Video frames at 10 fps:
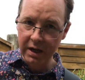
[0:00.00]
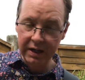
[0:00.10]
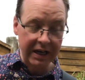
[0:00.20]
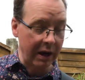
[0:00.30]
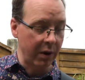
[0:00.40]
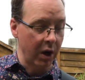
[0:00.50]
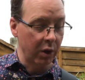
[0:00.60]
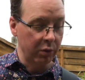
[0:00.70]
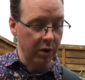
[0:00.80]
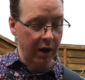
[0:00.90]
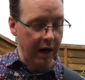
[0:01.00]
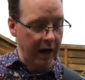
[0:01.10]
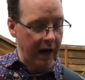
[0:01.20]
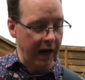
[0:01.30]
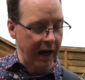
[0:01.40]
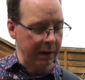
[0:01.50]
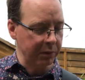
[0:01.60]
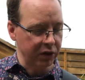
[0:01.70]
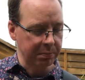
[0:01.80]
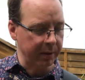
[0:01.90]
Now, I
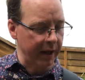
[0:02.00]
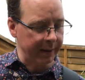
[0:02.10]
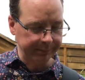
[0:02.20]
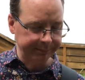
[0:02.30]
would just play. It's